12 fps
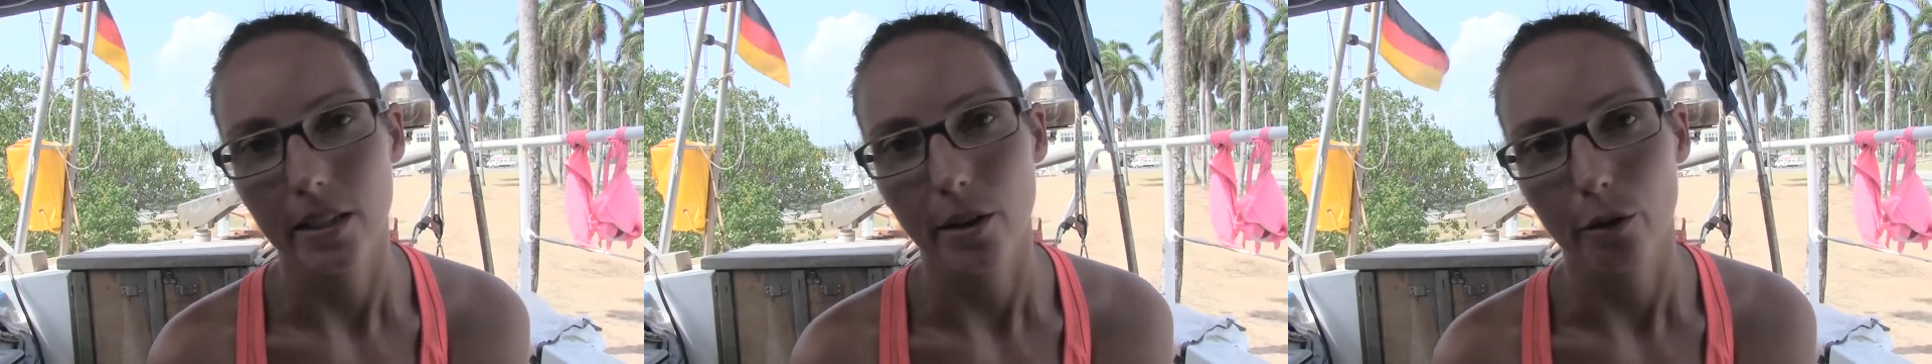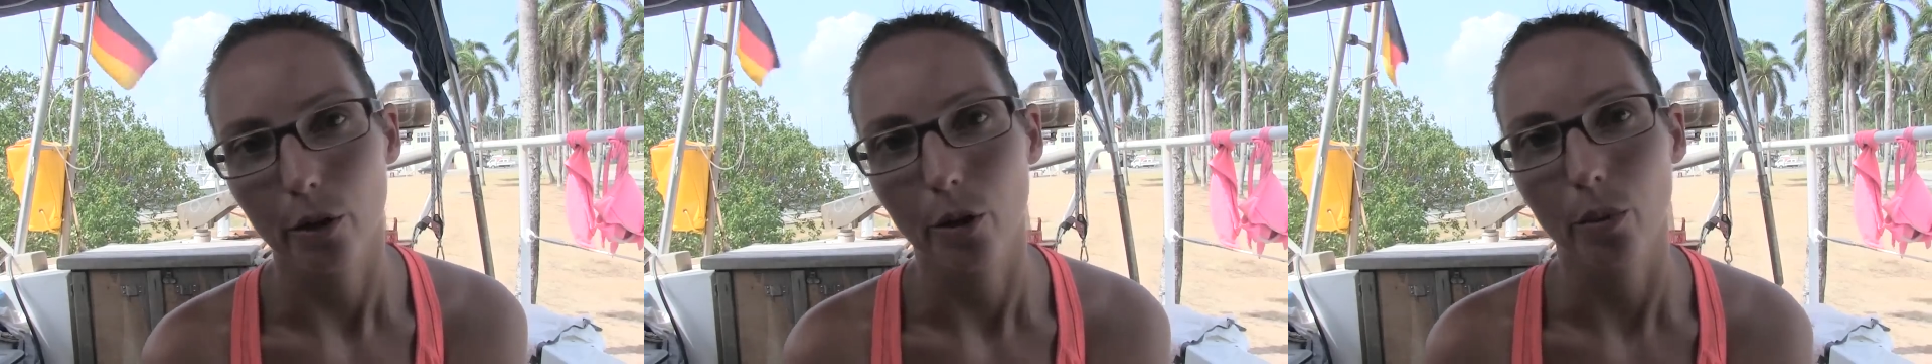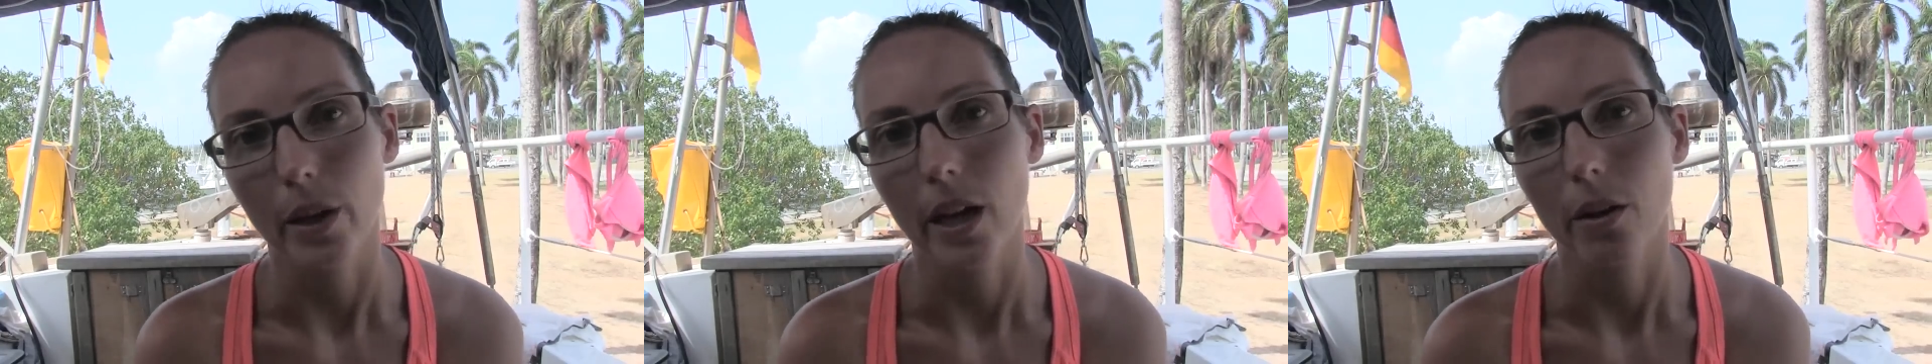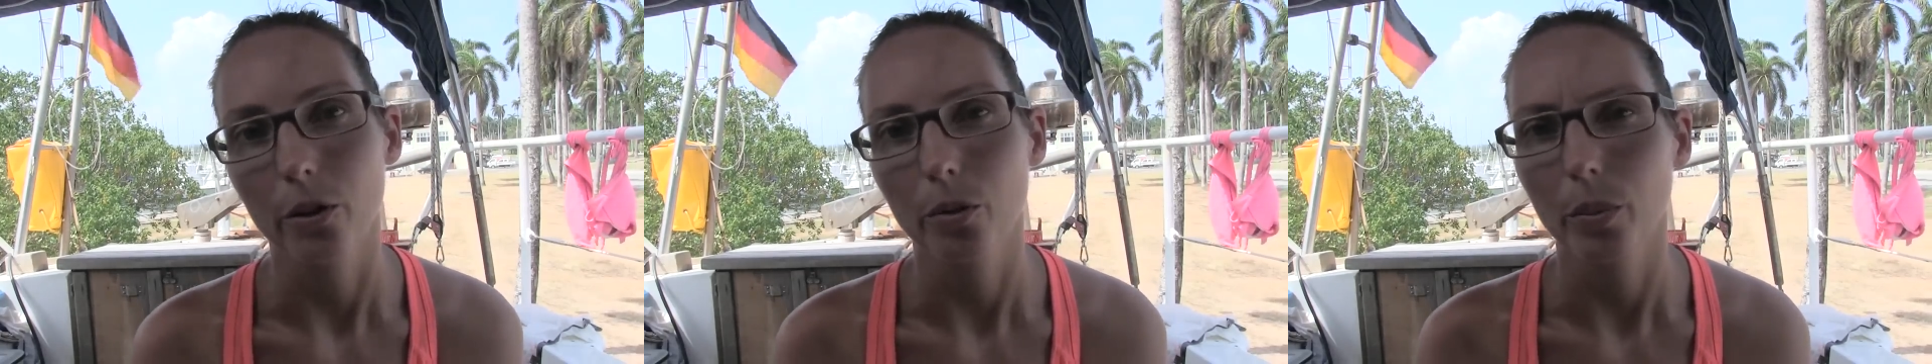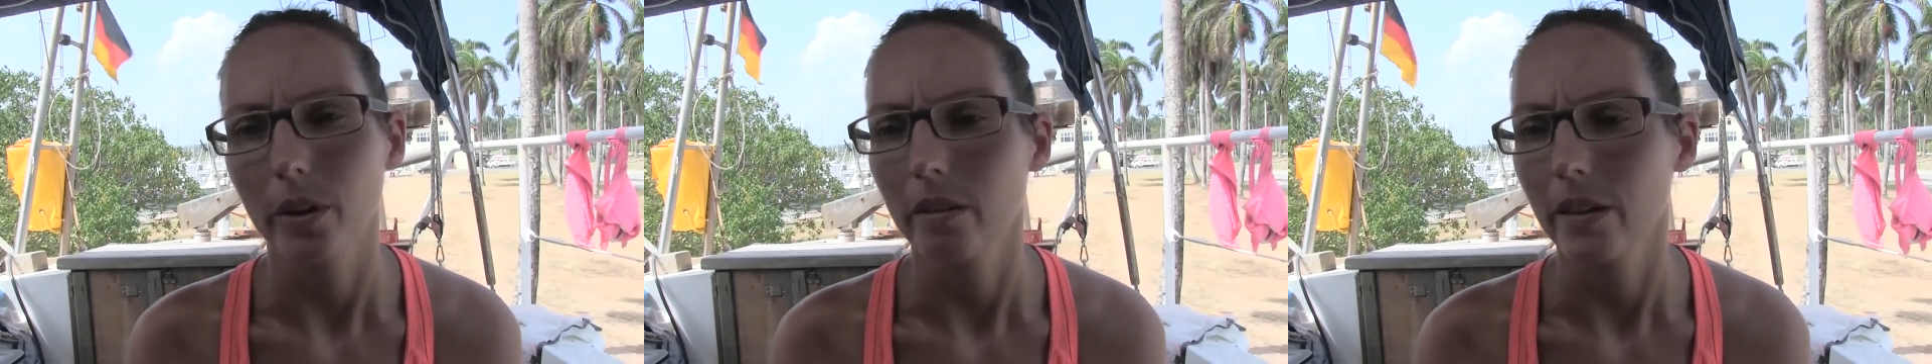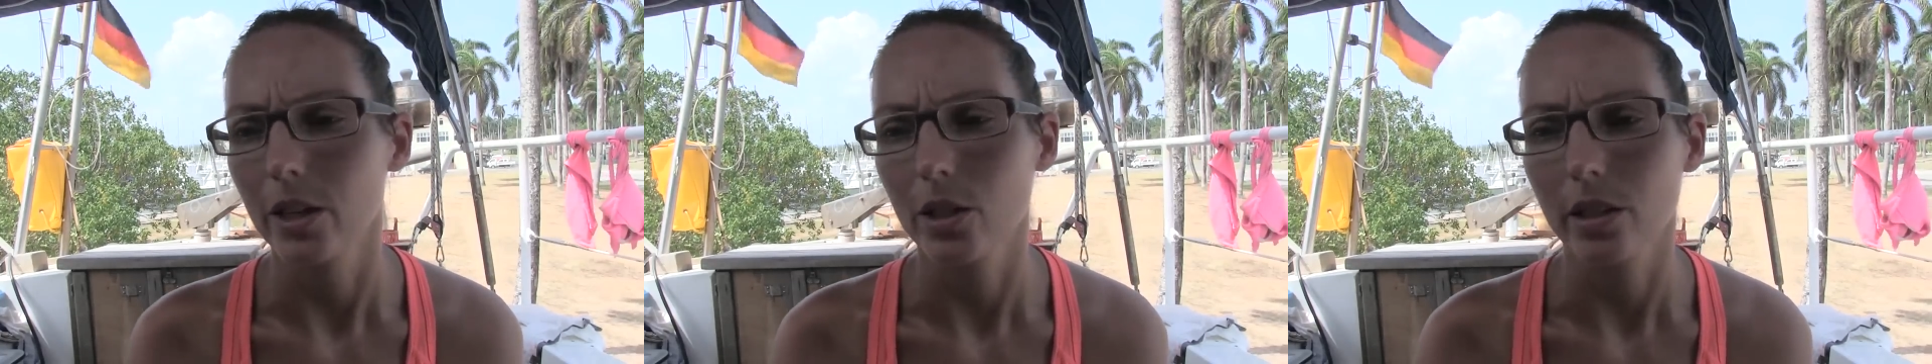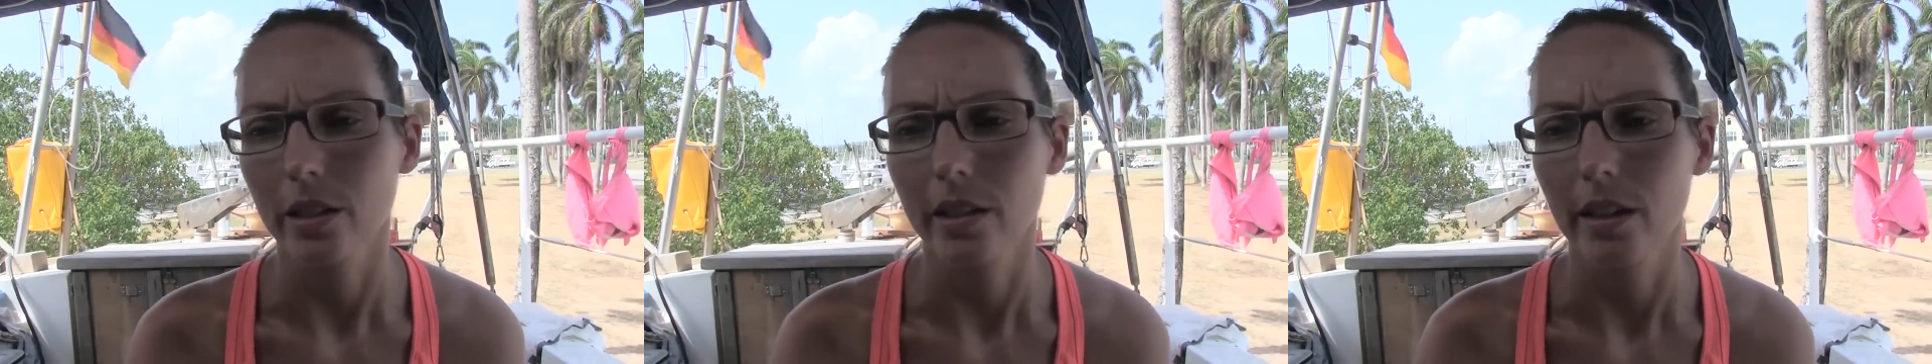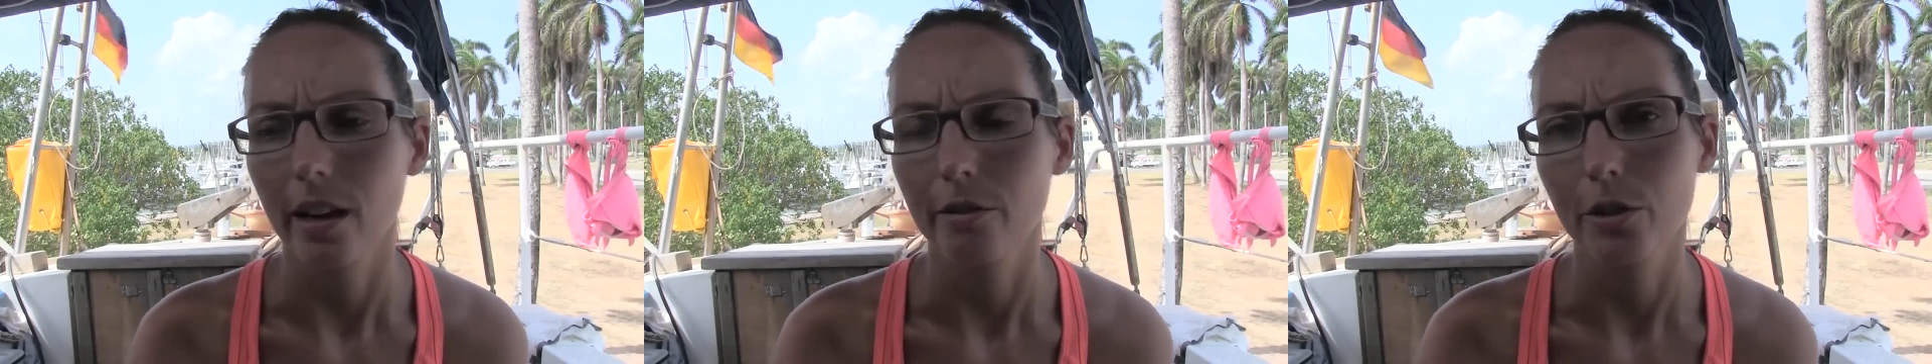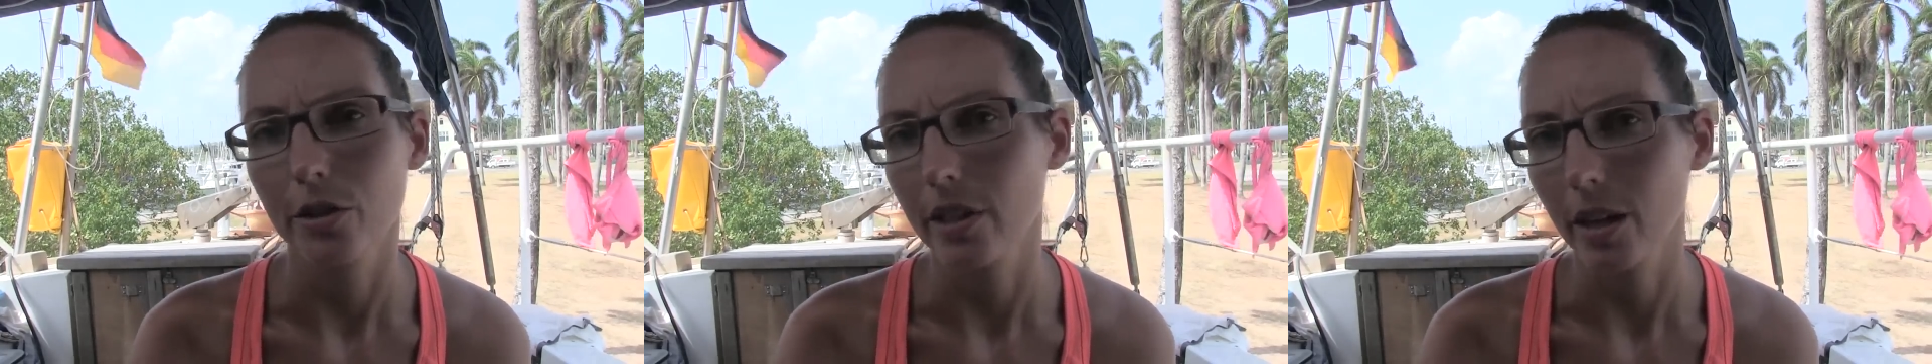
in there for three hours, but eventually, after